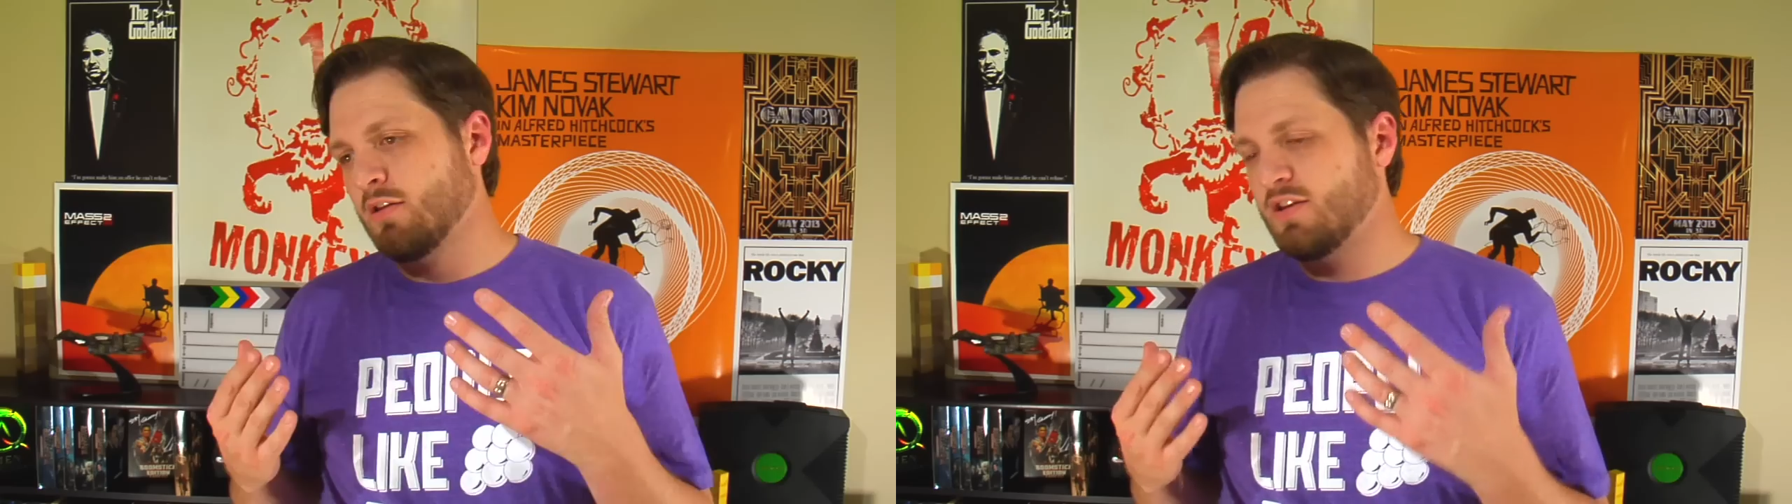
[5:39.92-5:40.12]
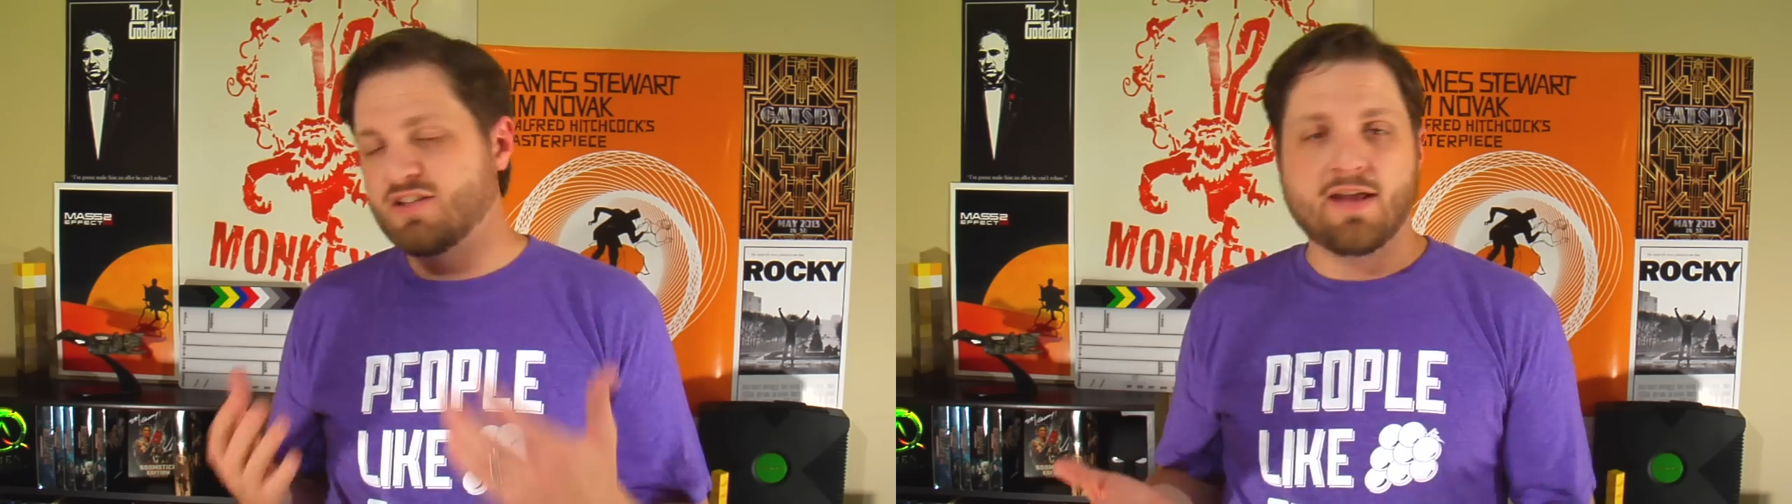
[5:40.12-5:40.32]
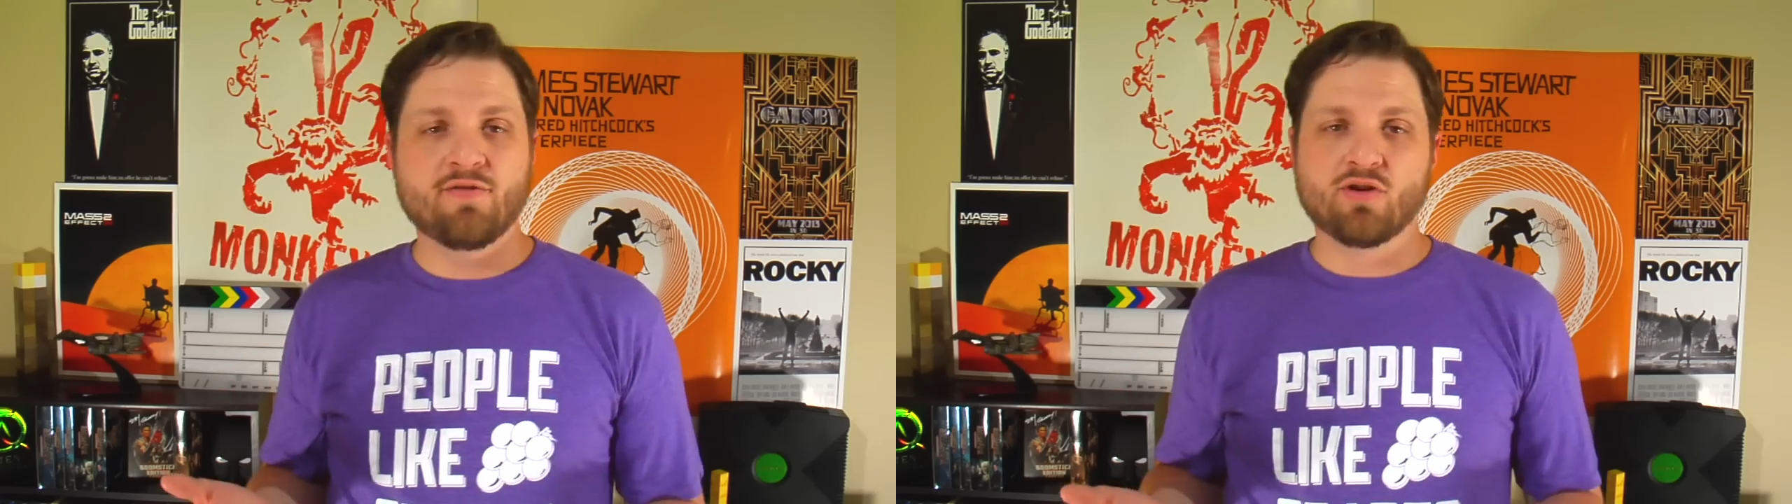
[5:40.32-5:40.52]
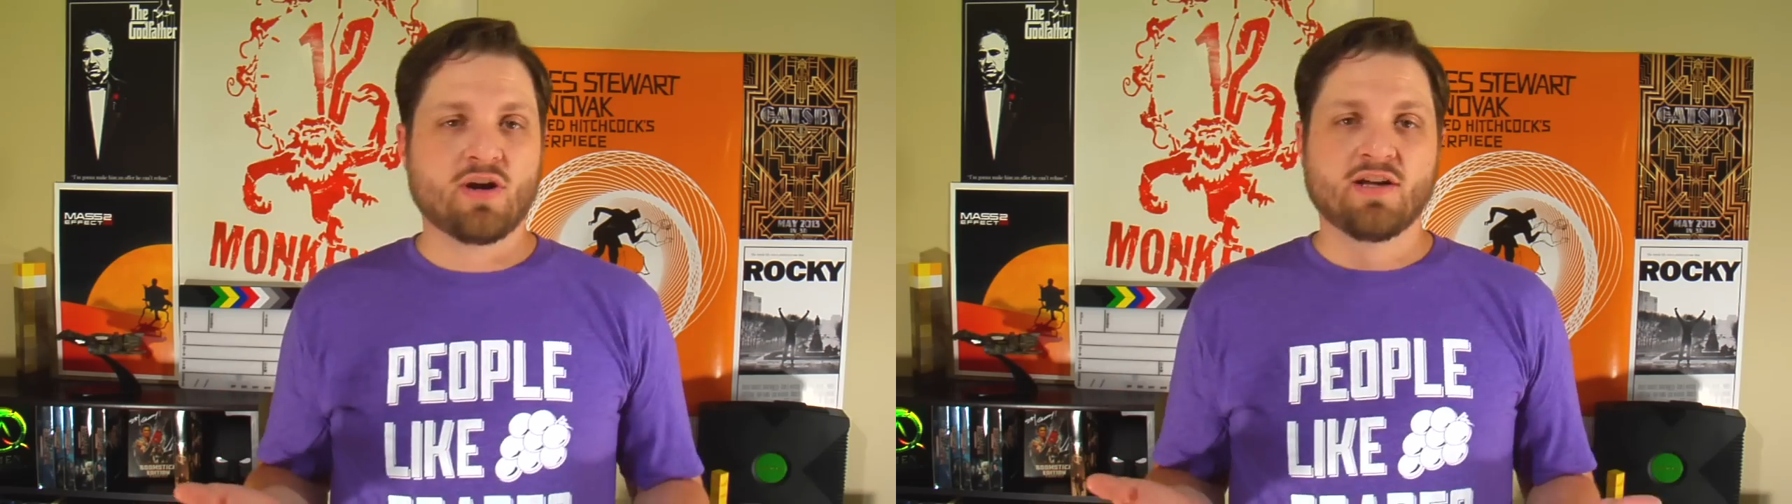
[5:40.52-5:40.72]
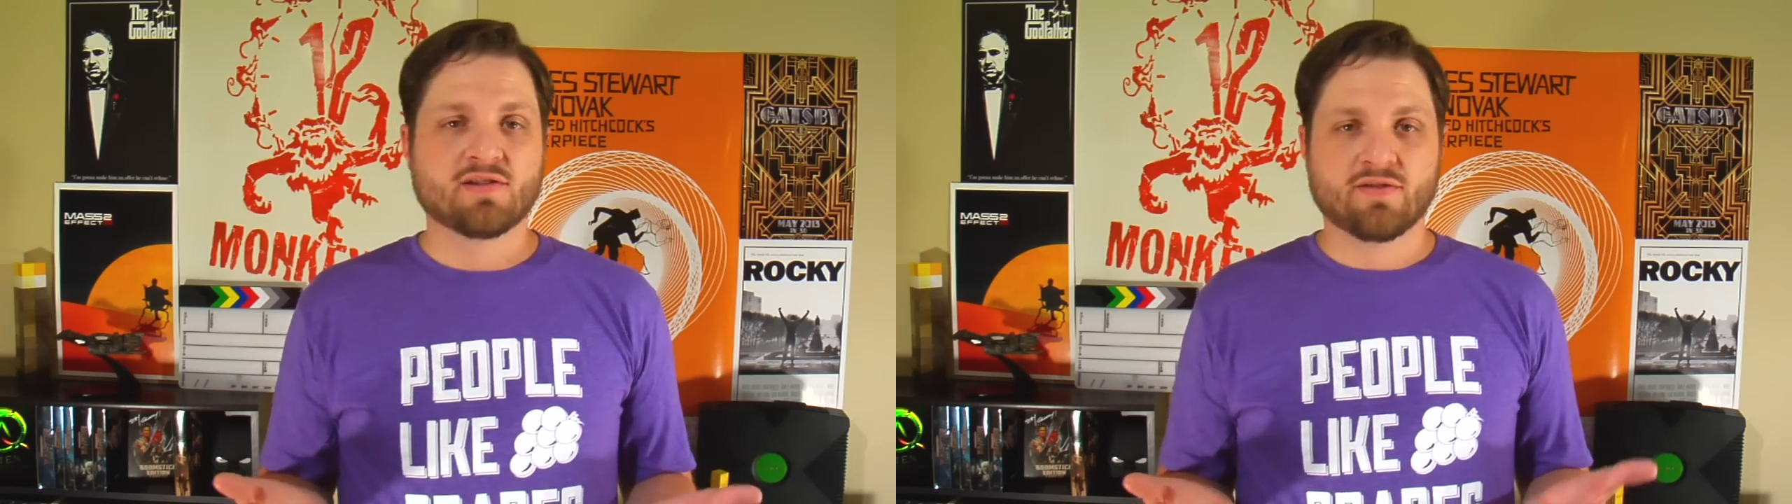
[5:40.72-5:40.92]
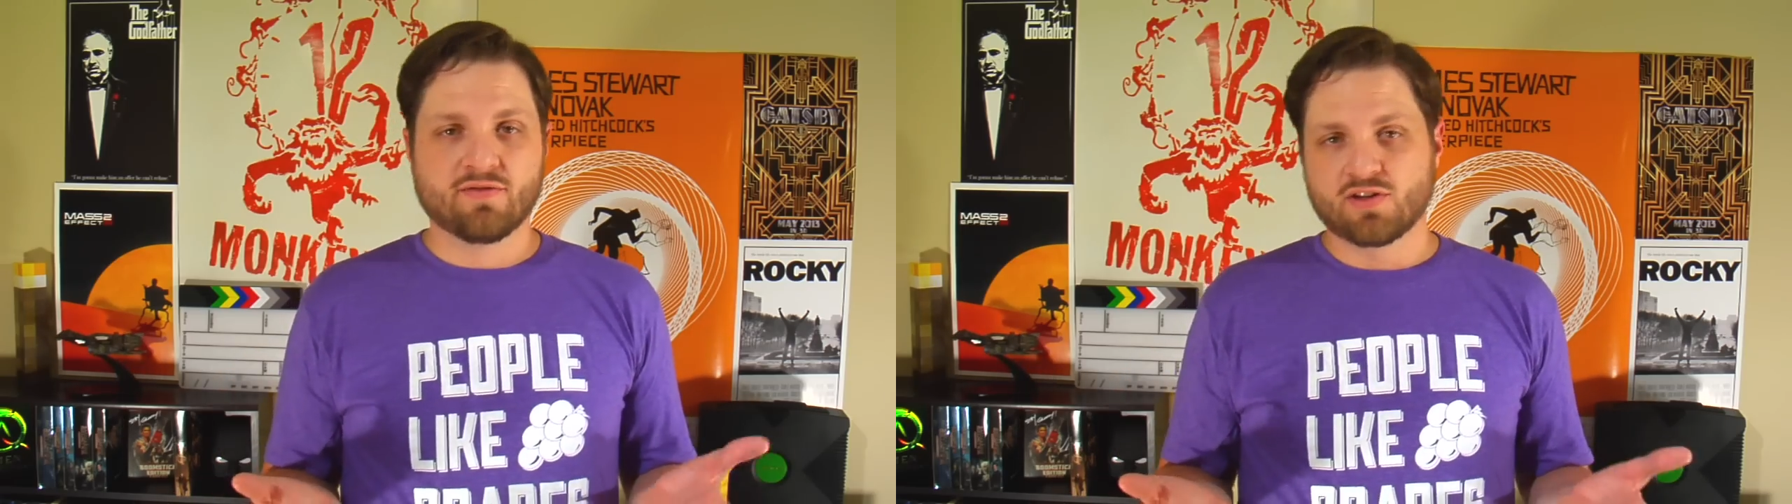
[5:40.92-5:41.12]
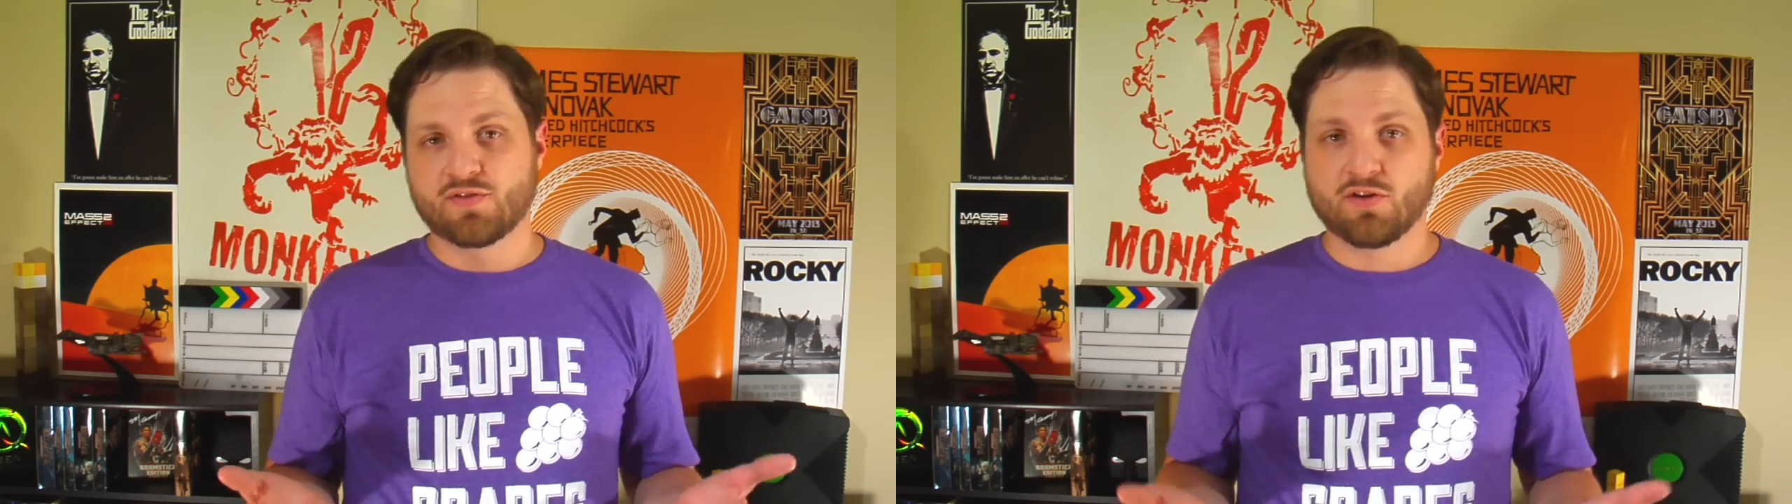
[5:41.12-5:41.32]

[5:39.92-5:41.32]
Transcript: The saving grace of this